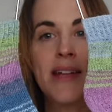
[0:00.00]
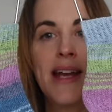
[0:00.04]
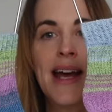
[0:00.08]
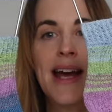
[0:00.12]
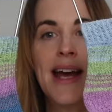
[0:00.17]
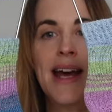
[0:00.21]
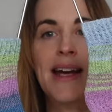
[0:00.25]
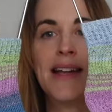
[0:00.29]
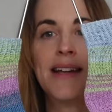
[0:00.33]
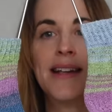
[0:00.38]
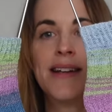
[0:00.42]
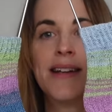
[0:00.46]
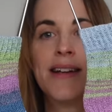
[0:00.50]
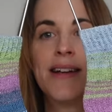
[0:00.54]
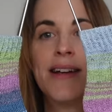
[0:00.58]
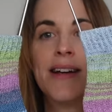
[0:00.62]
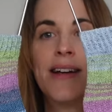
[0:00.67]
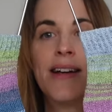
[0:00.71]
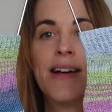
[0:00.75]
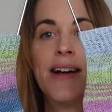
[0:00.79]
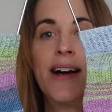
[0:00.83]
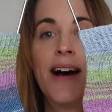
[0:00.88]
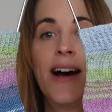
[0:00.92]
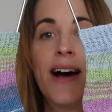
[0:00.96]
it. And
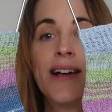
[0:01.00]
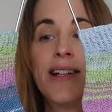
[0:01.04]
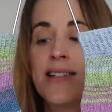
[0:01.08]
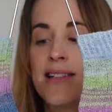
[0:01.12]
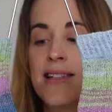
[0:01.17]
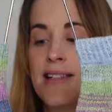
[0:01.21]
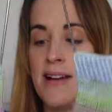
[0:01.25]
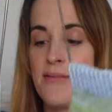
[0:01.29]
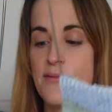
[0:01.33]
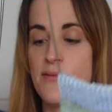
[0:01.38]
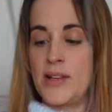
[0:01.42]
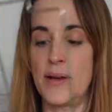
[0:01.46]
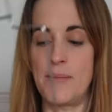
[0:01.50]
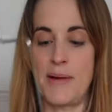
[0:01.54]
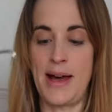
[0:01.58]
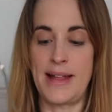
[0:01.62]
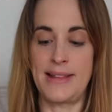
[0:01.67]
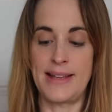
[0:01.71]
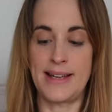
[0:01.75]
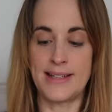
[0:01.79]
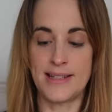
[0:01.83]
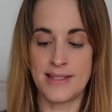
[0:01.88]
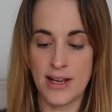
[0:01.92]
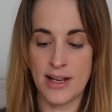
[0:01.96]
I just love them.
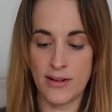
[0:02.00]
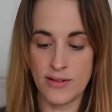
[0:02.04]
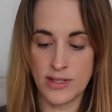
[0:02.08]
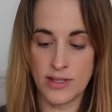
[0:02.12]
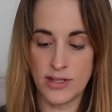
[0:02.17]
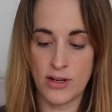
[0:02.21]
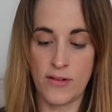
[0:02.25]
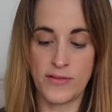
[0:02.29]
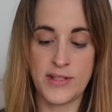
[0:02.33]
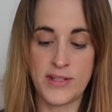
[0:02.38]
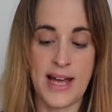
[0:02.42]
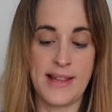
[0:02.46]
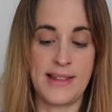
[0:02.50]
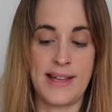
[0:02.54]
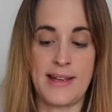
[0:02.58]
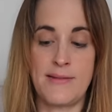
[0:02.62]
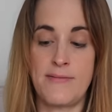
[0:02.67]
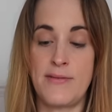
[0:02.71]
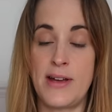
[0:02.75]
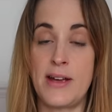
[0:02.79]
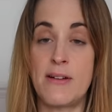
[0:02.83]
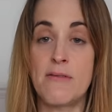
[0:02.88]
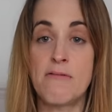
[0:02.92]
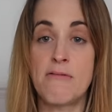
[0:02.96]
And they're so soft and they
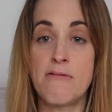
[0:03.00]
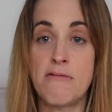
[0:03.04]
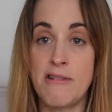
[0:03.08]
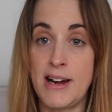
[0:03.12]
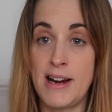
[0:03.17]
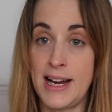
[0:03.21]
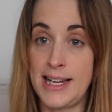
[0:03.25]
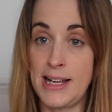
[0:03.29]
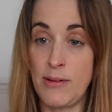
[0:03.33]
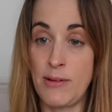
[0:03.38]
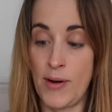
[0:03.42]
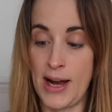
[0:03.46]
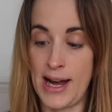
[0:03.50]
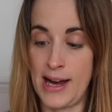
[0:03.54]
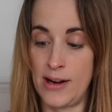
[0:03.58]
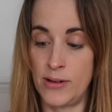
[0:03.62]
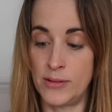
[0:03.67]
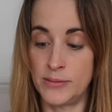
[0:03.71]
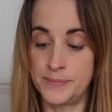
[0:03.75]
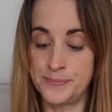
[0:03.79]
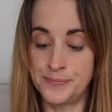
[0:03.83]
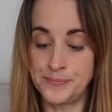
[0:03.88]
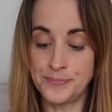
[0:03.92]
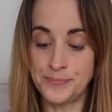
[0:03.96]
fit really
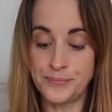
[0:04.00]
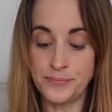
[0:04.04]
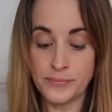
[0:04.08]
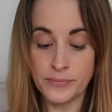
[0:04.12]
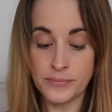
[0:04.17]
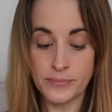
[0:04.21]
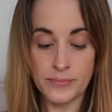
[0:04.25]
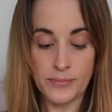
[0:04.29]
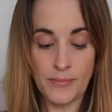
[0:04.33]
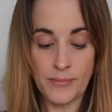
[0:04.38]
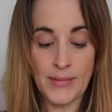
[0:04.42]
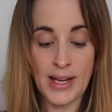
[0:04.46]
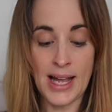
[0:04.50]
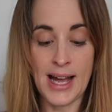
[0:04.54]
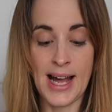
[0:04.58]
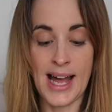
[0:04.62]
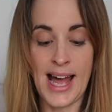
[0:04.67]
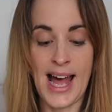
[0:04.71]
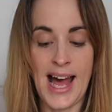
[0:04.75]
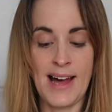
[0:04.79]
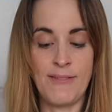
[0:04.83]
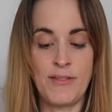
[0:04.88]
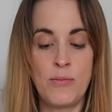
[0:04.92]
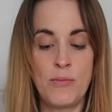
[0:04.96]
well. I
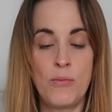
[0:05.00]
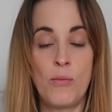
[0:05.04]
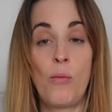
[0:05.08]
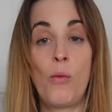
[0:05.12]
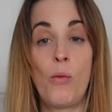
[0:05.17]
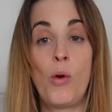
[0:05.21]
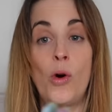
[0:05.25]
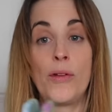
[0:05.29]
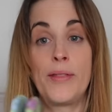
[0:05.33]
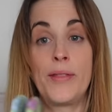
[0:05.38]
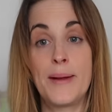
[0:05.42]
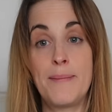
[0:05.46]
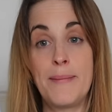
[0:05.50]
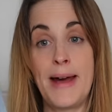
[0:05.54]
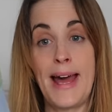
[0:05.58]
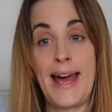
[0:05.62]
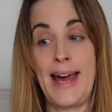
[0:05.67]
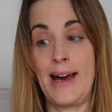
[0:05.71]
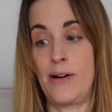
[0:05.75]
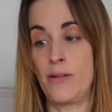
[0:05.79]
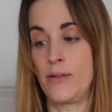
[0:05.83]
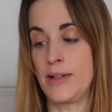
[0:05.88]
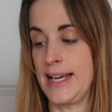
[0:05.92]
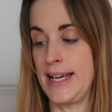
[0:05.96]
haven't worn them
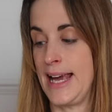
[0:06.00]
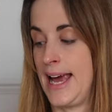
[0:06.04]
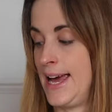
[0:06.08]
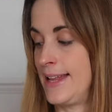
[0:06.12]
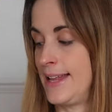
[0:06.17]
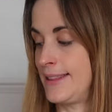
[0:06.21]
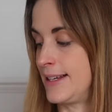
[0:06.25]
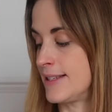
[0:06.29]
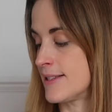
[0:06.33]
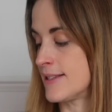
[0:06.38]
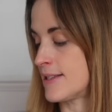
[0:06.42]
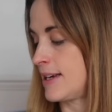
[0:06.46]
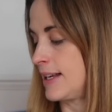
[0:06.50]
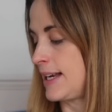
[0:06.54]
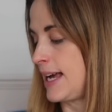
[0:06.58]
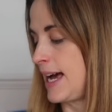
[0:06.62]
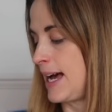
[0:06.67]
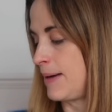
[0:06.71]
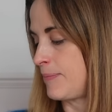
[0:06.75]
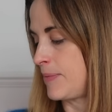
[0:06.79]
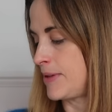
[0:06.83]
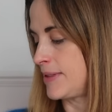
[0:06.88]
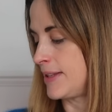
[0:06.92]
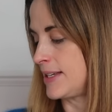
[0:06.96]
out yet. That's going to
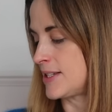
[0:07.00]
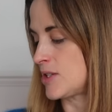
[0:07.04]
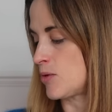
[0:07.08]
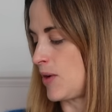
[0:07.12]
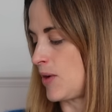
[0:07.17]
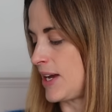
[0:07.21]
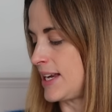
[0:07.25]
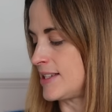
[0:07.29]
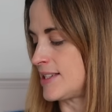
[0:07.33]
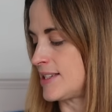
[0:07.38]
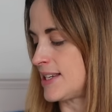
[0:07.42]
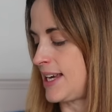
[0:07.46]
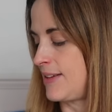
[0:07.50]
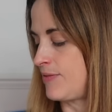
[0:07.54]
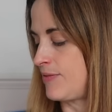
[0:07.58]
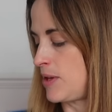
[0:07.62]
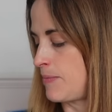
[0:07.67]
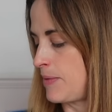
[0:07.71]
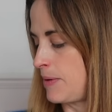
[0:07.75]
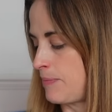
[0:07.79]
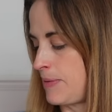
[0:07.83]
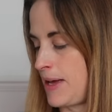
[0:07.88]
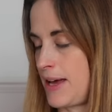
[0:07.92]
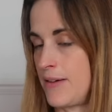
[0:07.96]
happen this week to give
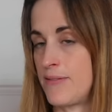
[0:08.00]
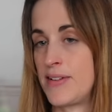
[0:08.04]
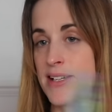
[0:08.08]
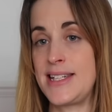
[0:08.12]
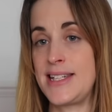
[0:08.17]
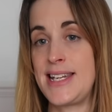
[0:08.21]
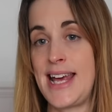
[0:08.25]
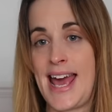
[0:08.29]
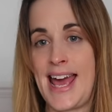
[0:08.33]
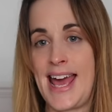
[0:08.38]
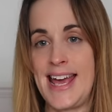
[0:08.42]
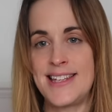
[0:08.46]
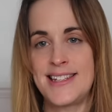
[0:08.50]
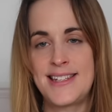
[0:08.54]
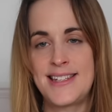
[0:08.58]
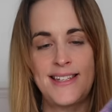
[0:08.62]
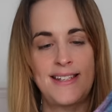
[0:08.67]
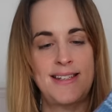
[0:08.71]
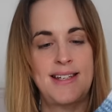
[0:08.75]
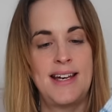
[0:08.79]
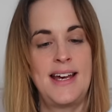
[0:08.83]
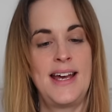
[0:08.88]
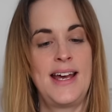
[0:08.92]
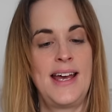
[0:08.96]
them a bit of a
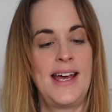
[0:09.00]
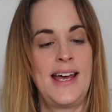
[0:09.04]
test.